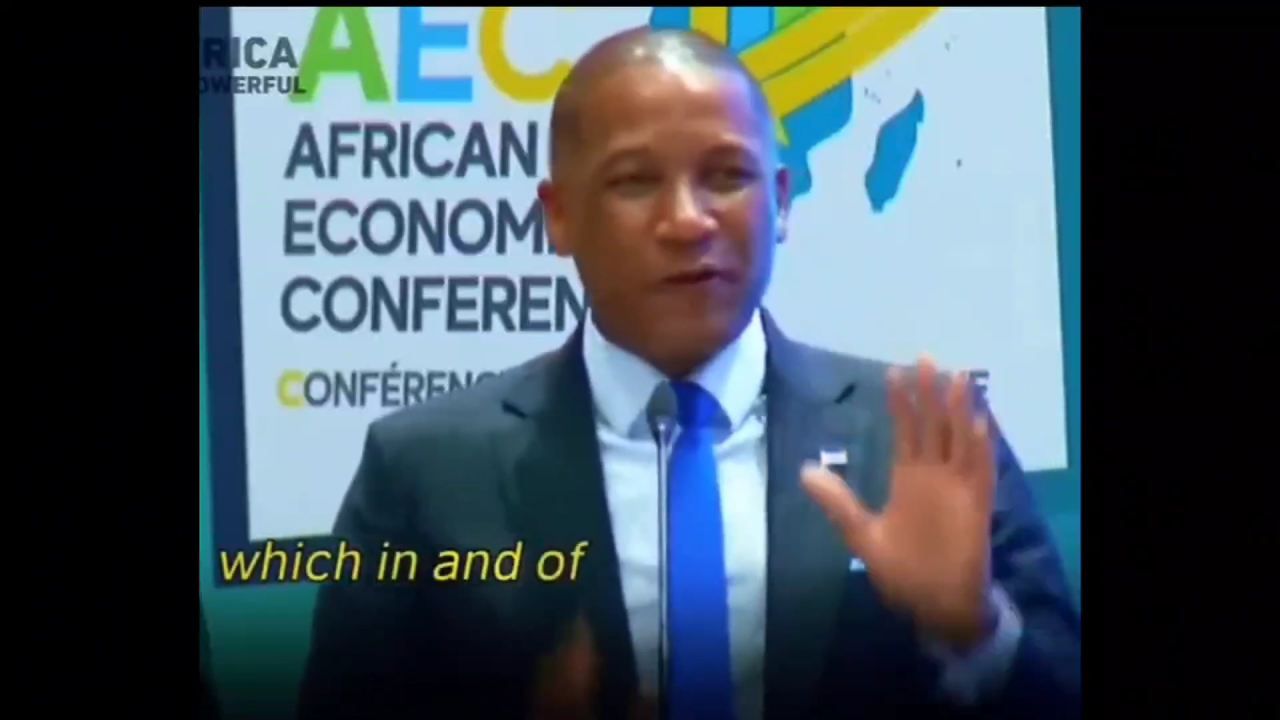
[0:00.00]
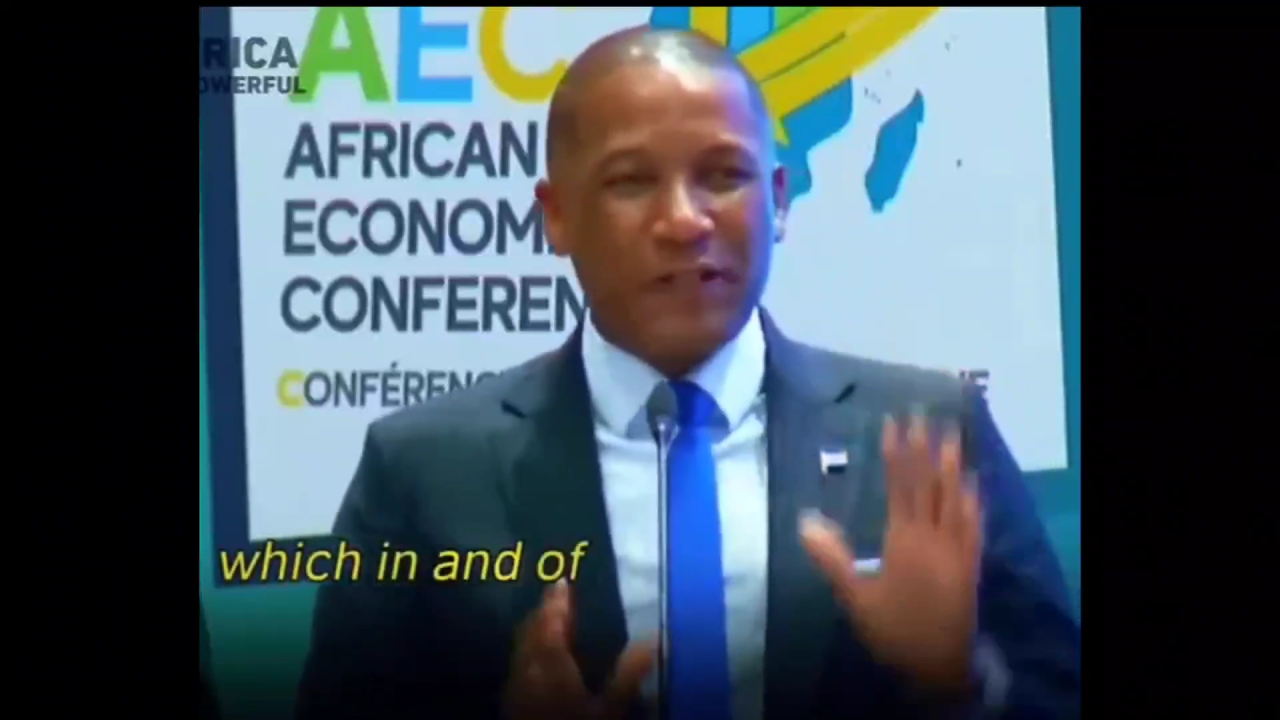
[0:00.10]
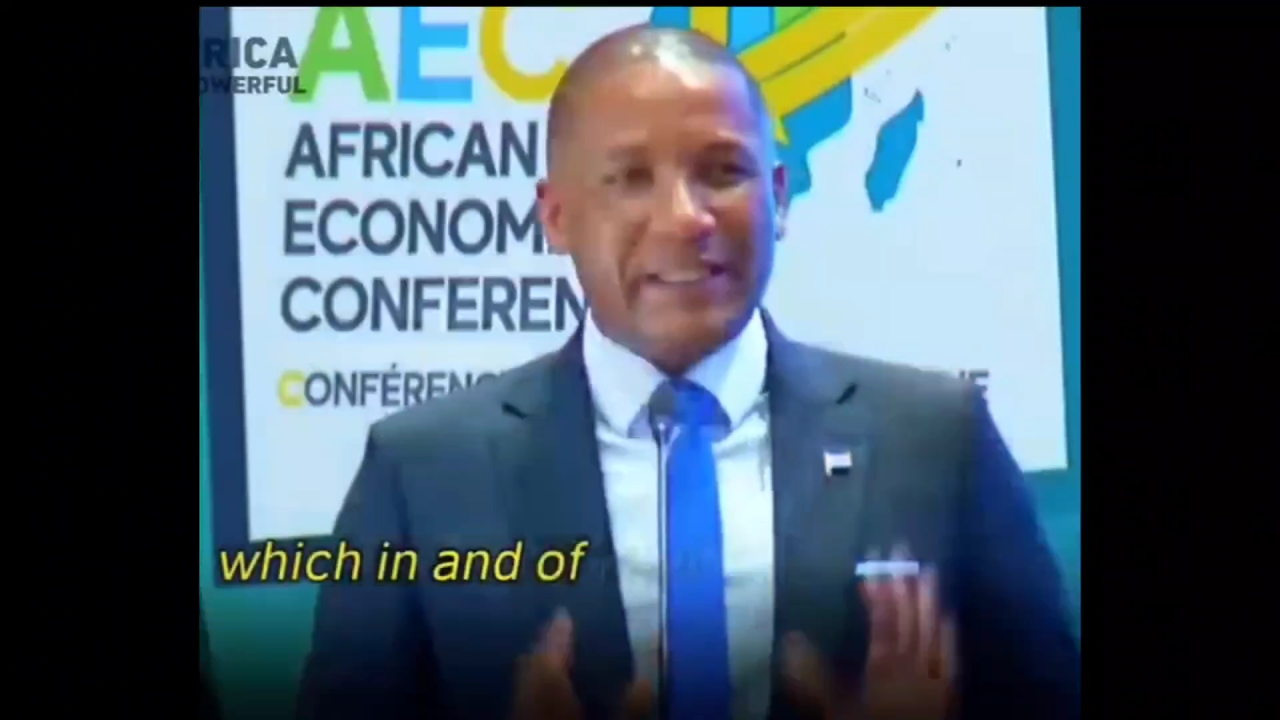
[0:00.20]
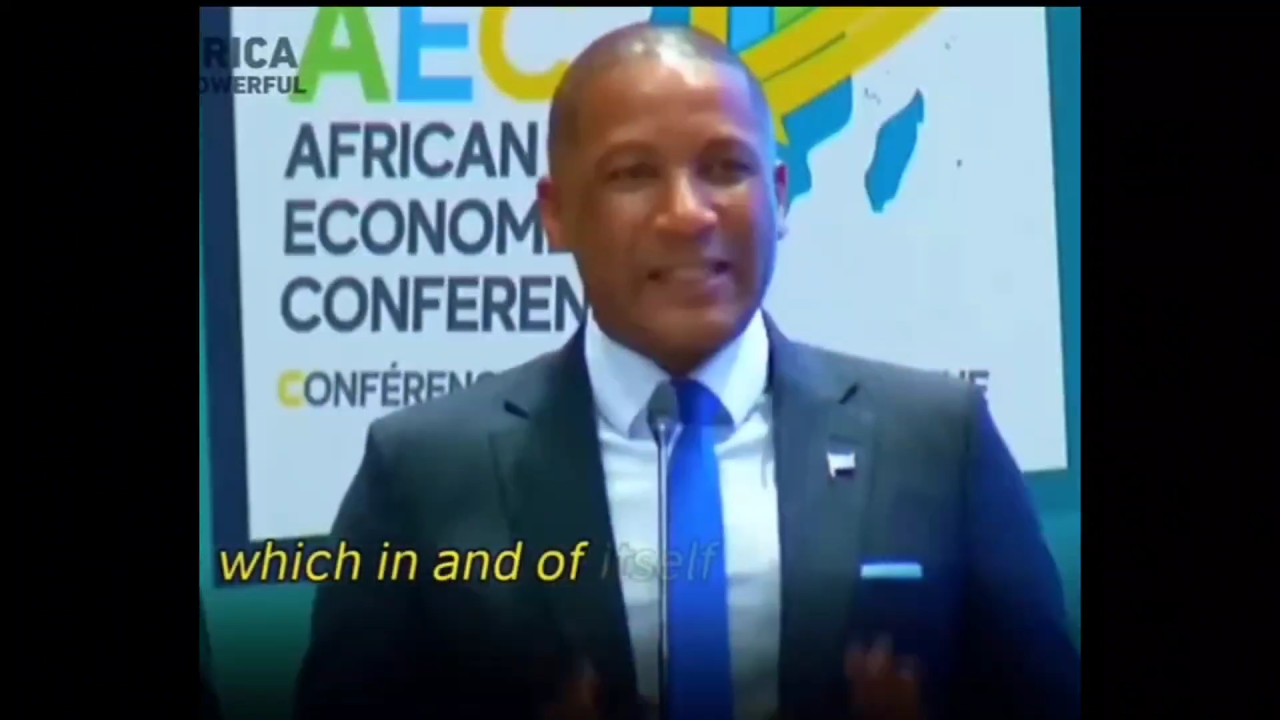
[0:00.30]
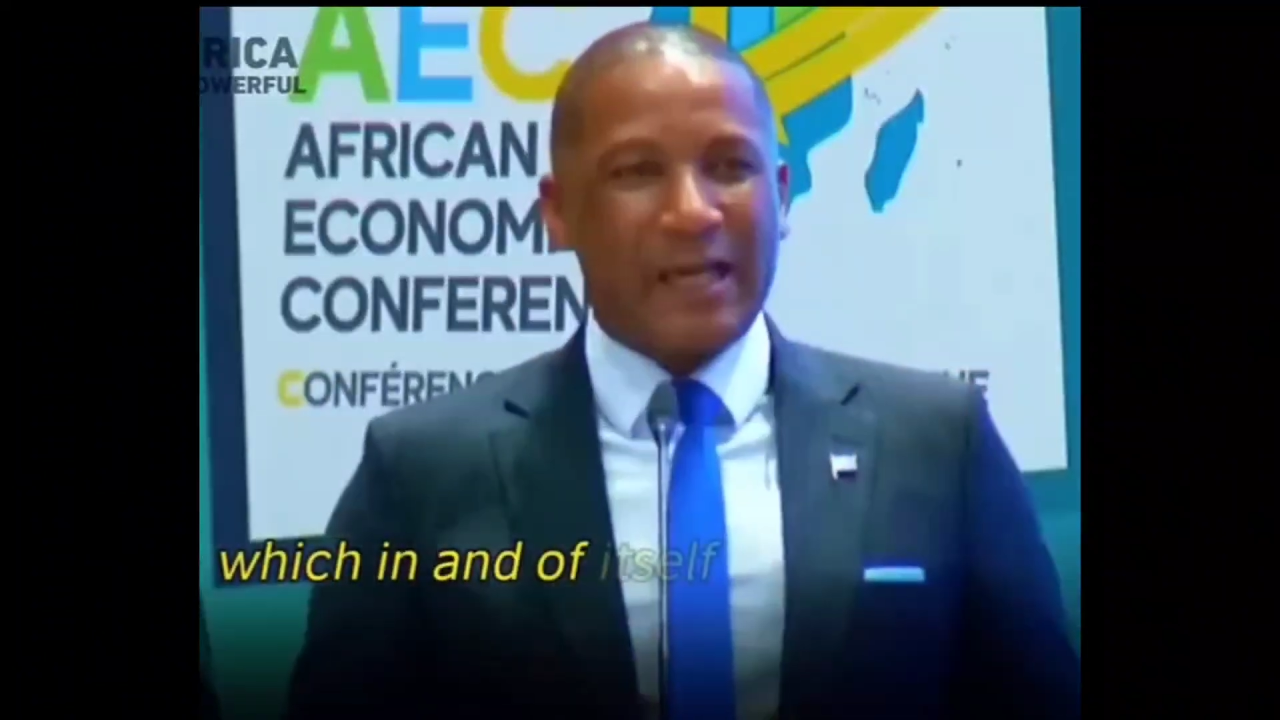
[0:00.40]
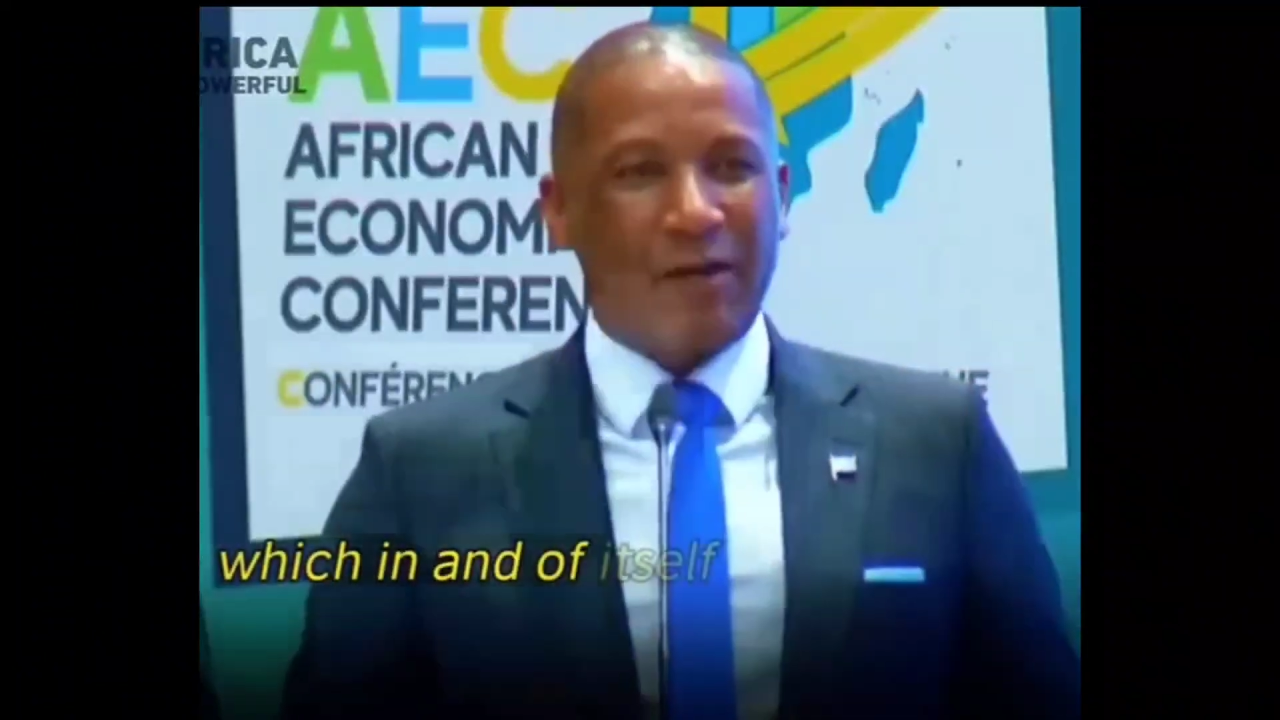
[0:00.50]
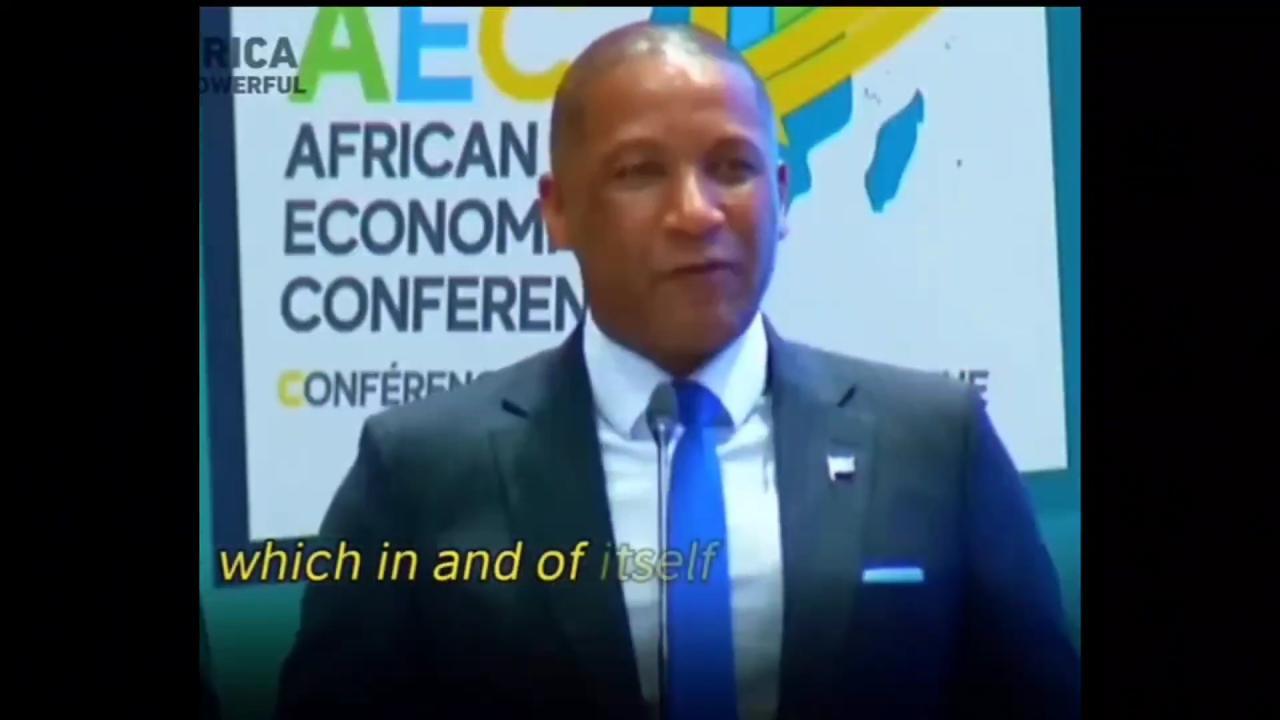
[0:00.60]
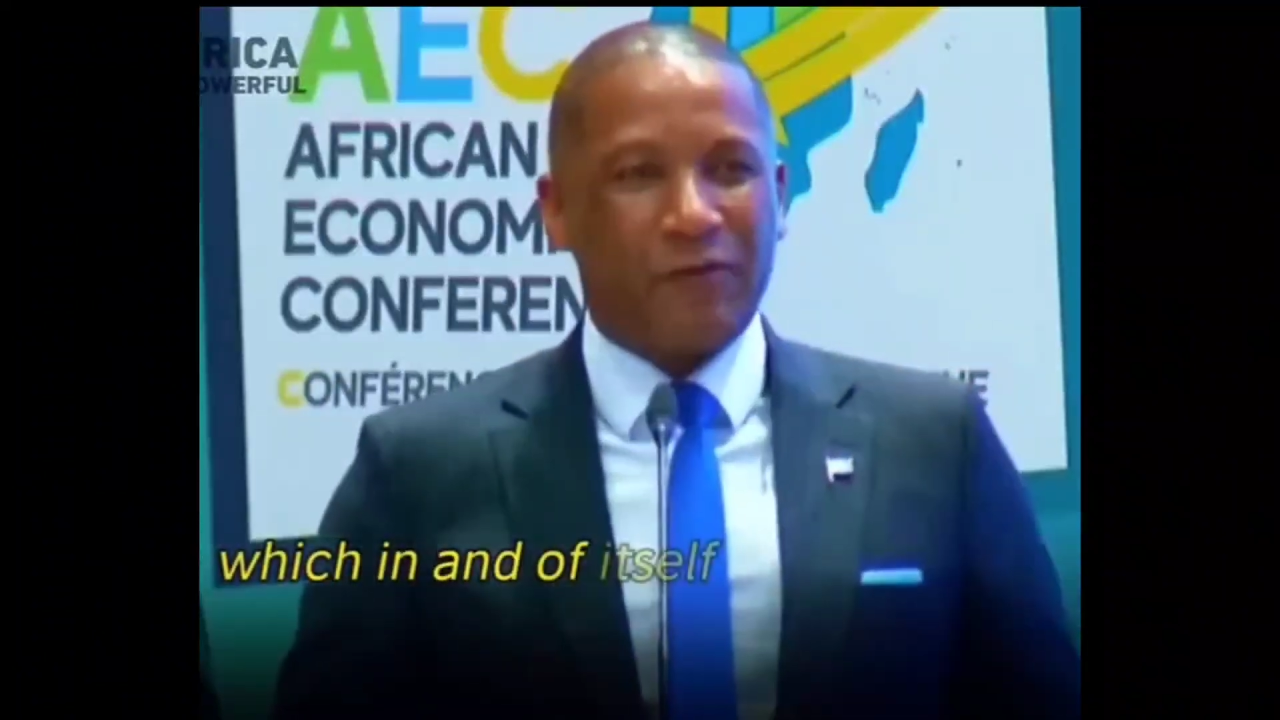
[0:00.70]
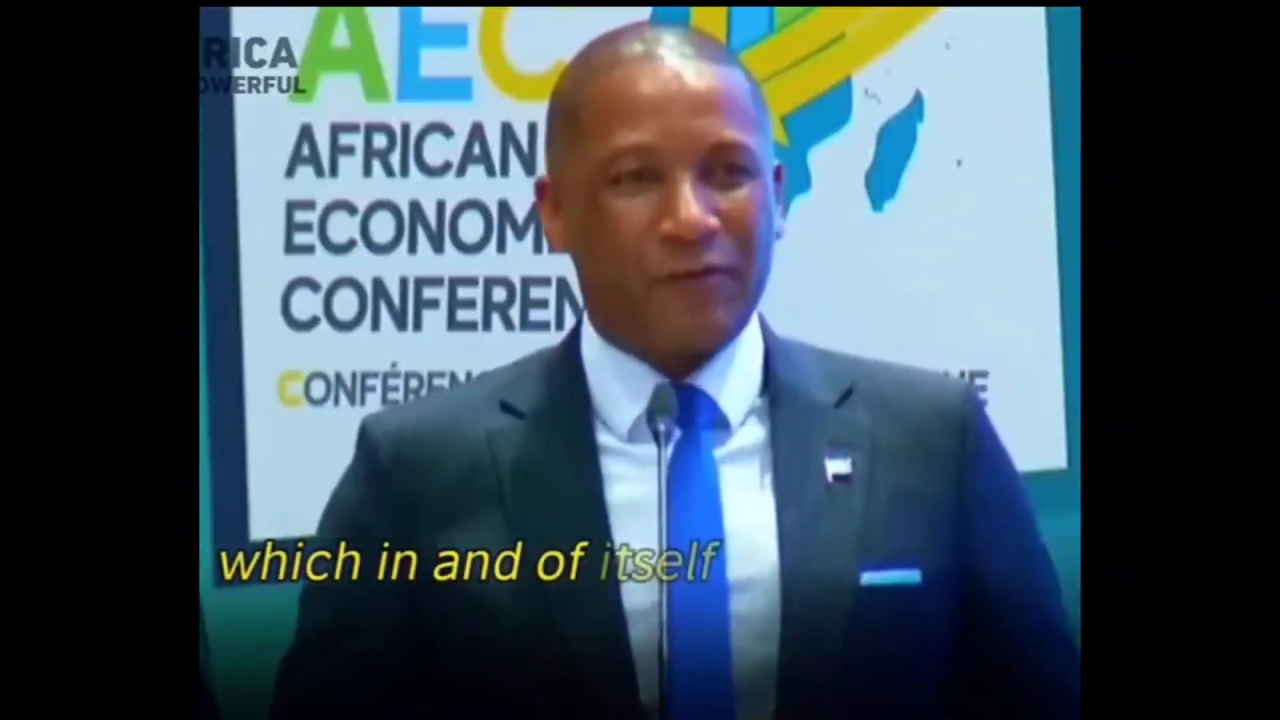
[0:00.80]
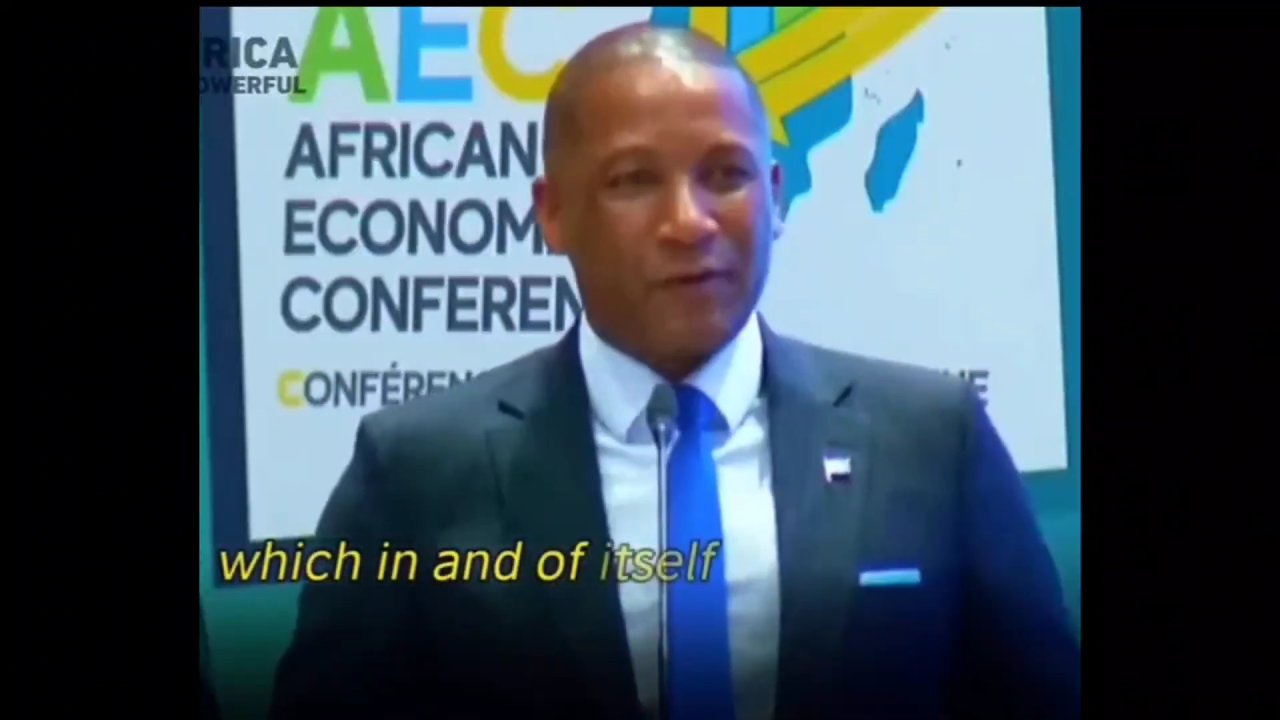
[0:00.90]

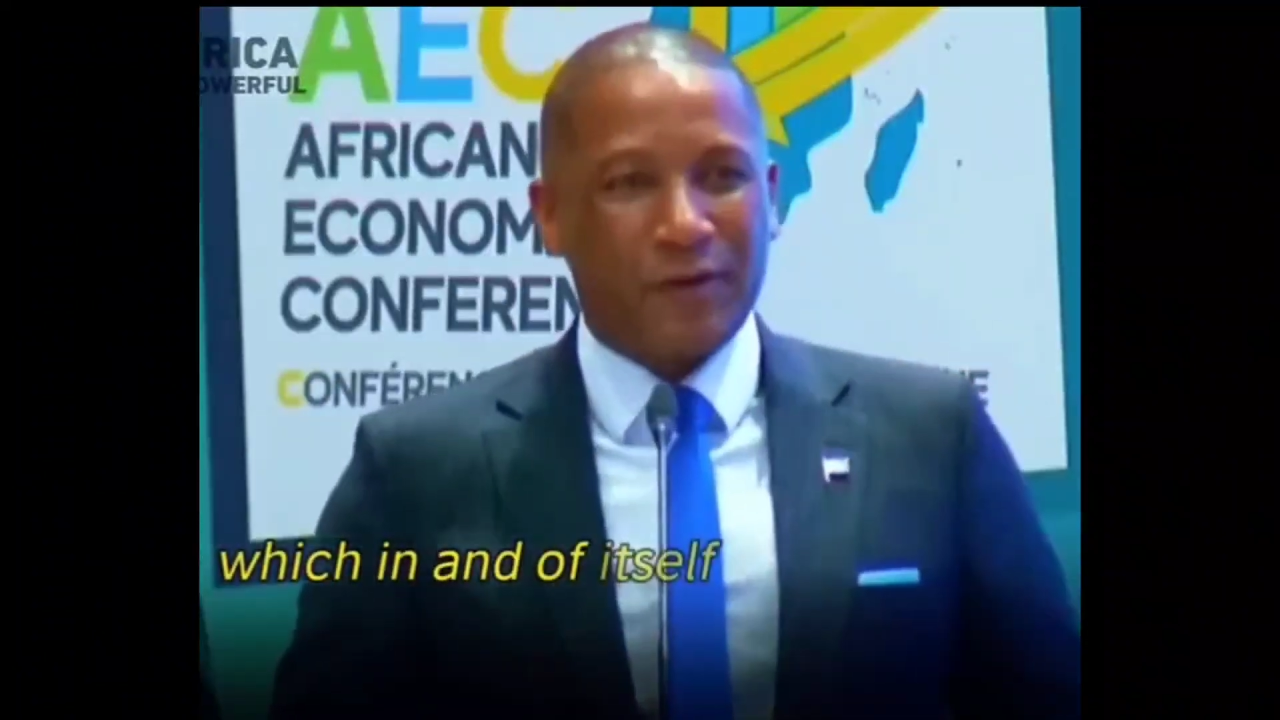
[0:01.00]
itself